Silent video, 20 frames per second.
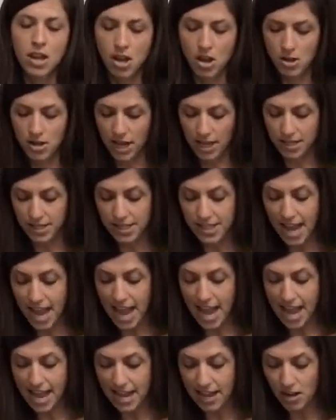Okay,
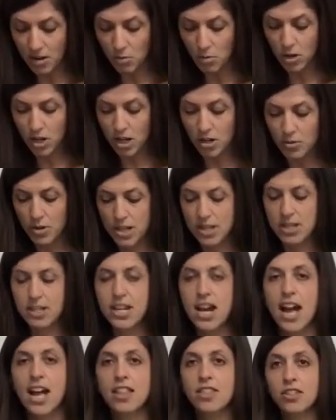today we're going to read
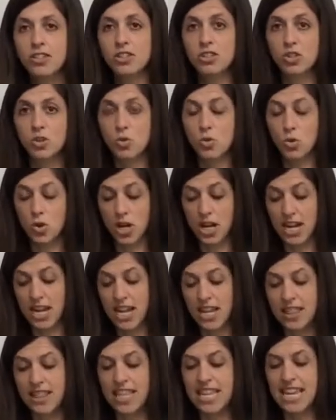the story,
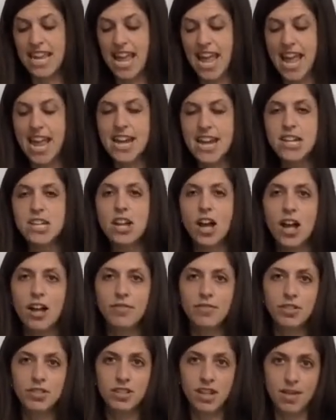The End of
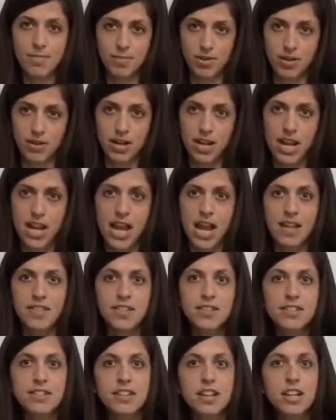Summer. And
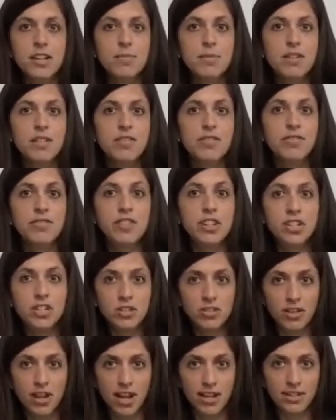this is going to be a
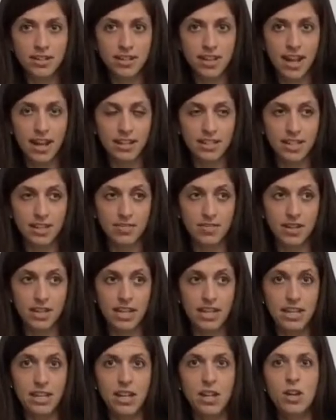visualizing
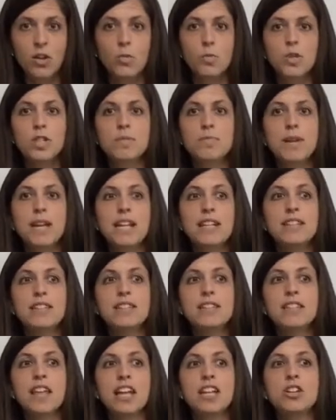activity, which
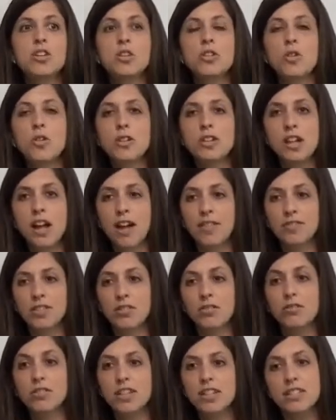means that you're going to have to
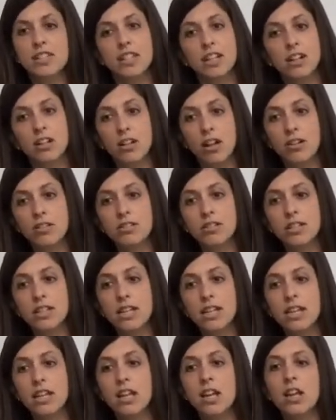listen
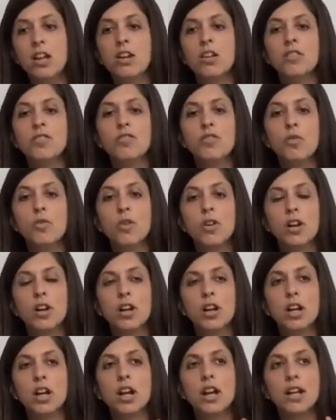closely
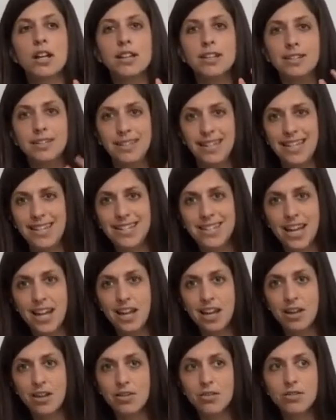for
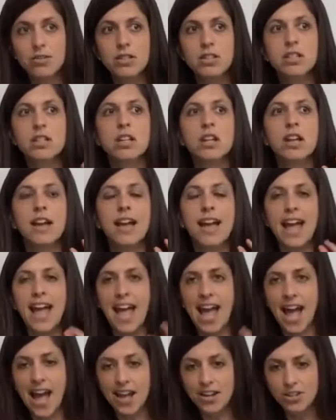details,
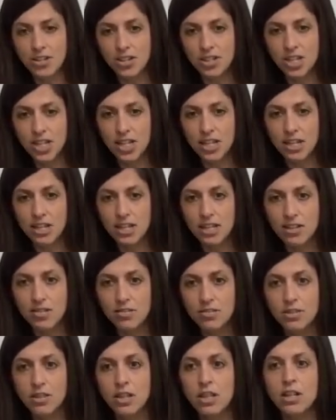
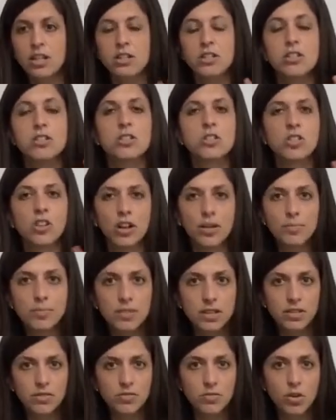adjectives,
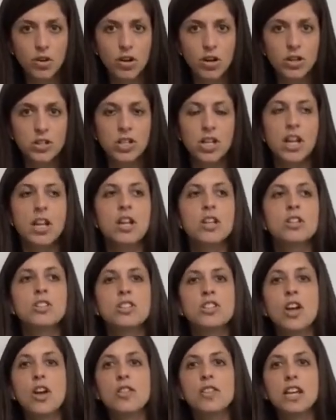descriptive words,
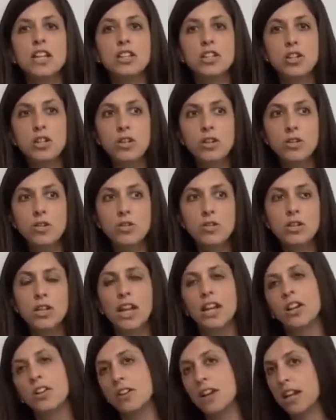so that you
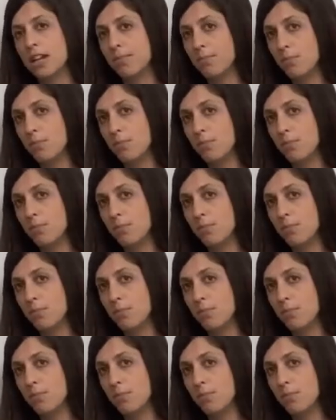can create a